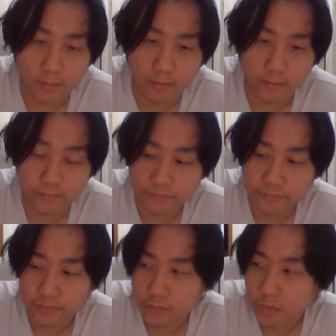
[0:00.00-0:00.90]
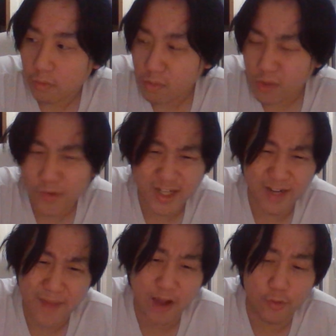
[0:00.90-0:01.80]
it's kind
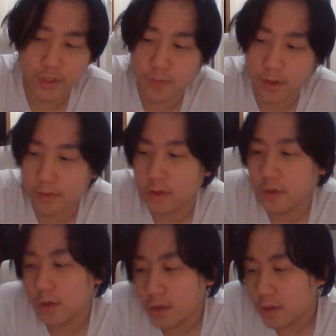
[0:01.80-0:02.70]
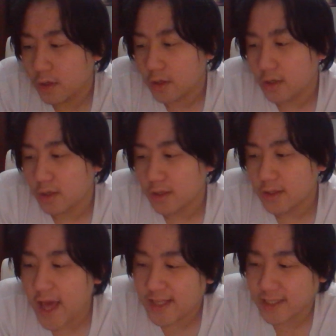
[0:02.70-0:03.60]
of backwards, but
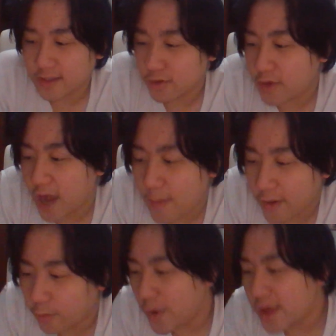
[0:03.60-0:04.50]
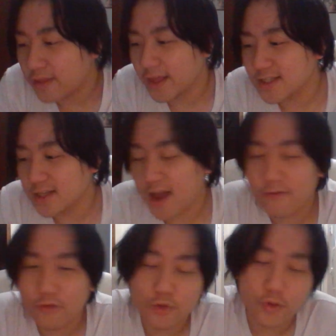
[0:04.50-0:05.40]
yeah, if you care about the weirder things in
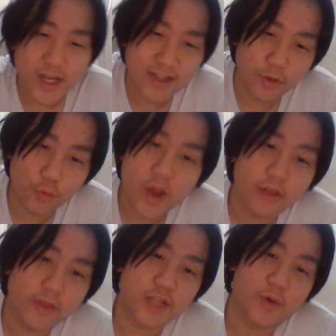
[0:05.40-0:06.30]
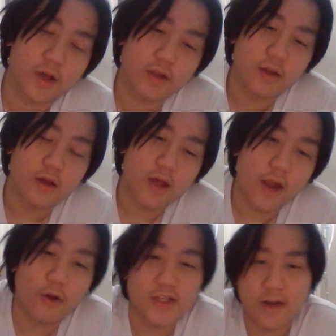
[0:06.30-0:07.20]
life, not necessarily the weirder things, but
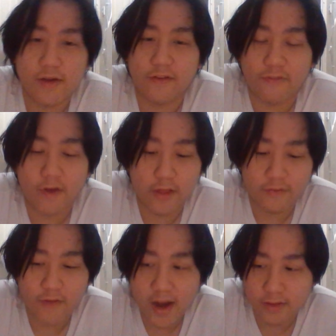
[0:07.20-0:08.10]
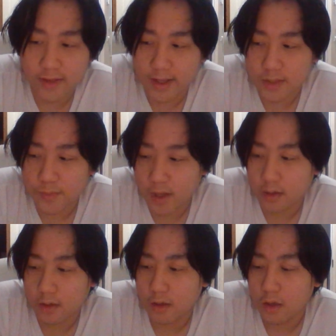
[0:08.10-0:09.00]
and not necessarily the uh, the finer things,
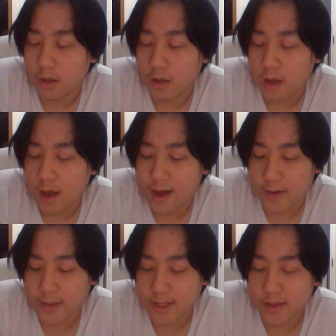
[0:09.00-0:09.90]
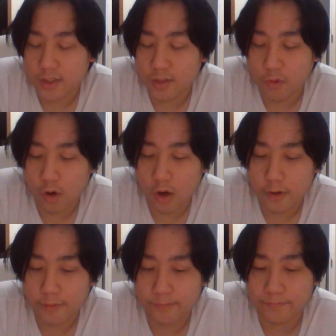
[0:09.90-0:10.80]
but how do I say this? The more